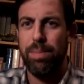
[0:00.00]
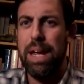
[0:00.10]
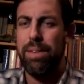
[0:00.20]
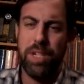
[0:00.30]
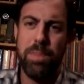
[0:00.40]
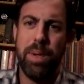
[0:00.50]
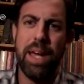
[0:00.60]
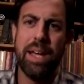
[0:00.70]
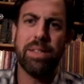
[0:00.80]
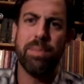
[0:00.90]
We have
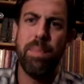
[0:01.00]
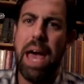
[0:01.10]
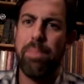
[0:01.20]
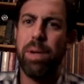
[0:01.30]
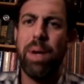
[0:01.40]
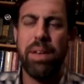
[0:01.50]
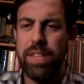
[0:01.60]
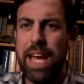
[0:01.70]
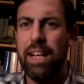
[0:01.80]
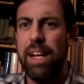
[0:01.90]
GPS mapping, we have
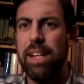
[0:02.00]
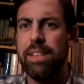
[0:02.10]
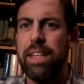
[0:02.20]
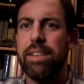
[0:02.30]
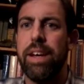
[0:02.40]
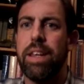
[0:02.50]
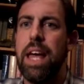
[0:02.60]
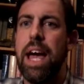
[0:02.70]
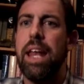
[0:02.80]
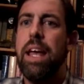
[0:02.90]
satellites, things like
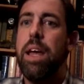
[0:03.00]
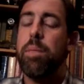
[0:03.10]
that.